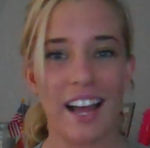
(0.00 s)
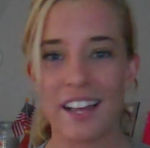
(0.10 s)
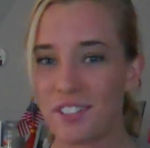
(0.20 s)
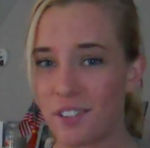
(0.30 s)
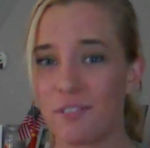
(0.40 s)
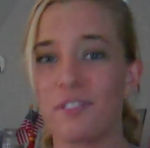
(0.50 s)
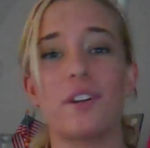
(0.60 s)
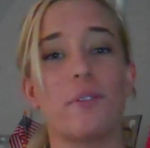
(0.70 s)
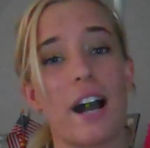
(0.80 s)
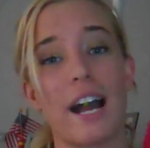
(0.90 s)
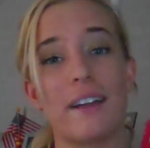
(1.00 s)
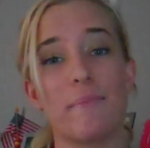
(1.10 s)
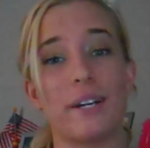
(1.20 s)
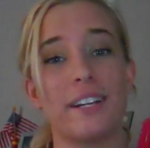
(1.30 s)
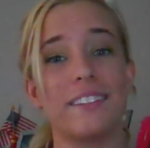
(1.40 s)
I don't know why
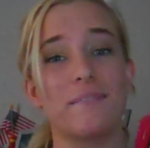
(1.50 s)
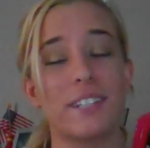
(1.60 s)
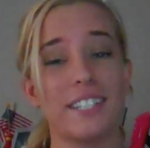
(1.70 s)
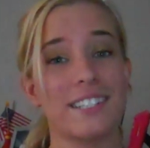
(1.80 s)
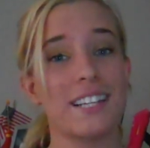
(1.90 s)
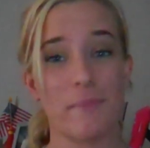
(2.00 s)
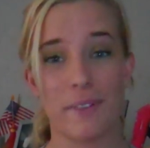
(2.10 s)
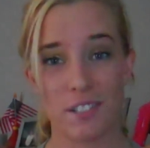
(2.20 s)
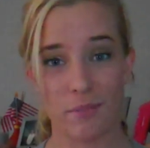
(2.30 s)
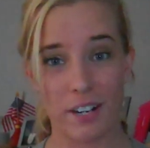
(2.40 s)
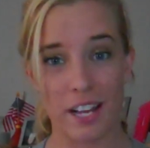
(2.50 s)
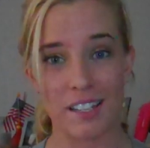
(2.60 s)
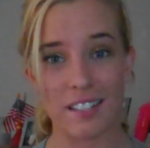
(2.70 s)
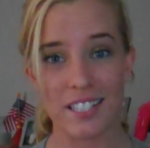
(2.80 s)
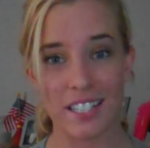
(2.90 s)
but please tell me someone
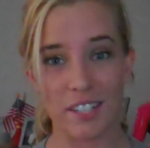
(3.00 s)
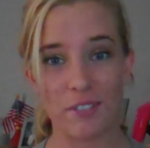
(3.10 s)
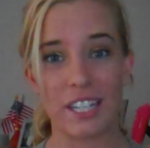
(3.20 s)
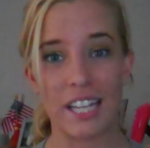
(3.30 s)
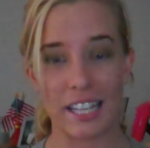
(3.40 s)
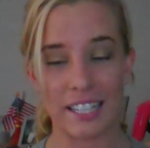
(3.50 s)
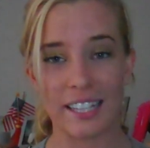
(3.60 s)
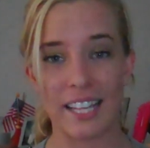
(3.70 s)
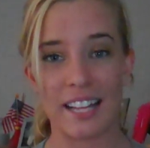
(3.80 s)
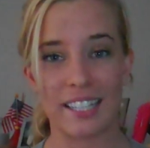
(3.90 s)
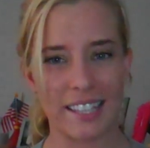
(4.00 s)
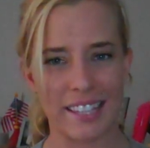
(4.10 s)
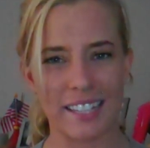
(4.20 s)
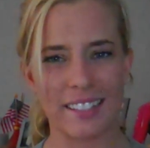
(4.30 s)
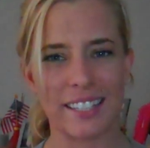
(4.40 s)
else like would get like that like
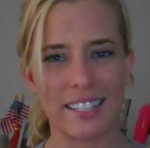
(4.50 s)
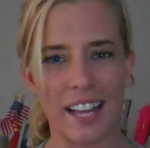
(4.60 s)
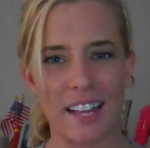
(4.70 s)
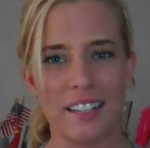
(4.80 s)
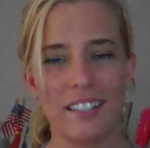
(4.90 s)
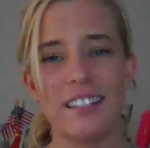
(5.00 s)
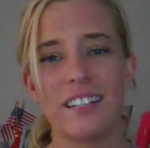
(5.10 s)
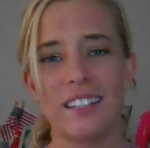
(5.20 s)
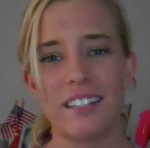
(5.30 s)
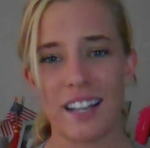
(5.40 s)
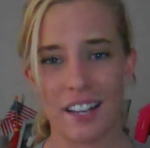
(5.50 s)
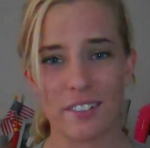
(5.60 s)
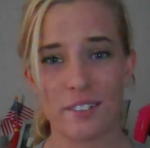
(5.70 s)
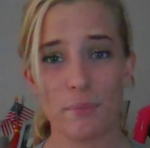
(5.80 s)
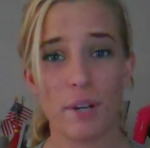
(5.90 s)
think like that I
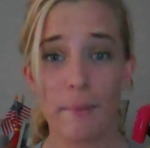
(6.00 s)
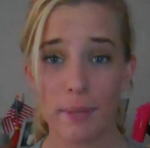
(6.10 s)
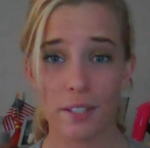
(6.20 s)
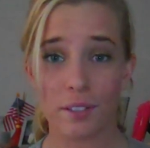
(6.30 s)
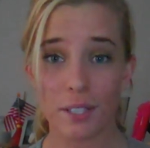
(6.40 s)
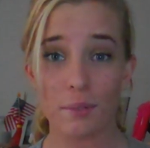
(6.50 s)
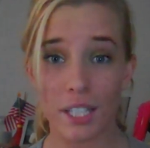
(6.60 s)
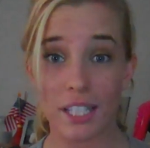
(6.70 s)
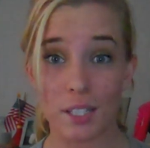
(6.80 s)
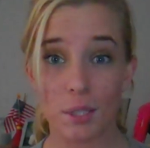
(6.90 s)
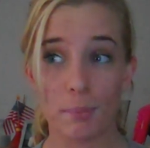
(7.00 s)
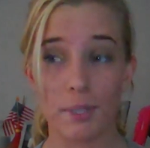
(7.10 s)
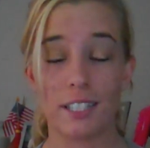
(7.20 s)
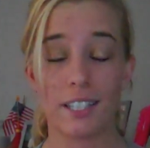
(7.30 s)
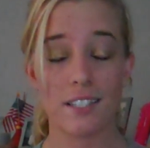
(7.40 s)
don't know, I'm probably the only one though,
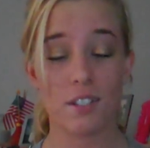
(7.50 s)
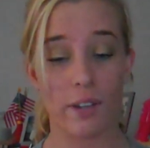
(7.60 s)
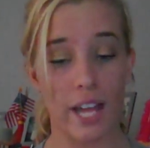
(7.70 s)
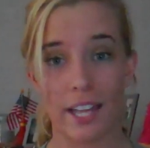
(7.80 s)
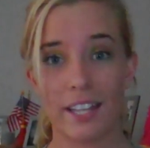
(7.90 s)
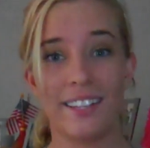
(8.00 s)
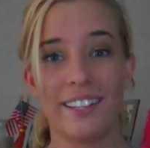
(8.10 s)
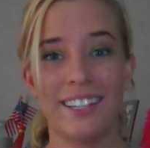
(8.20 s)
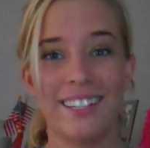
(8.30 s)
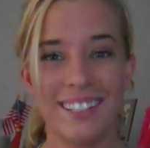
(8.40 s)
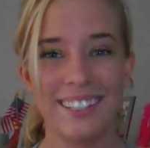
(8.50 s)
but that's okay.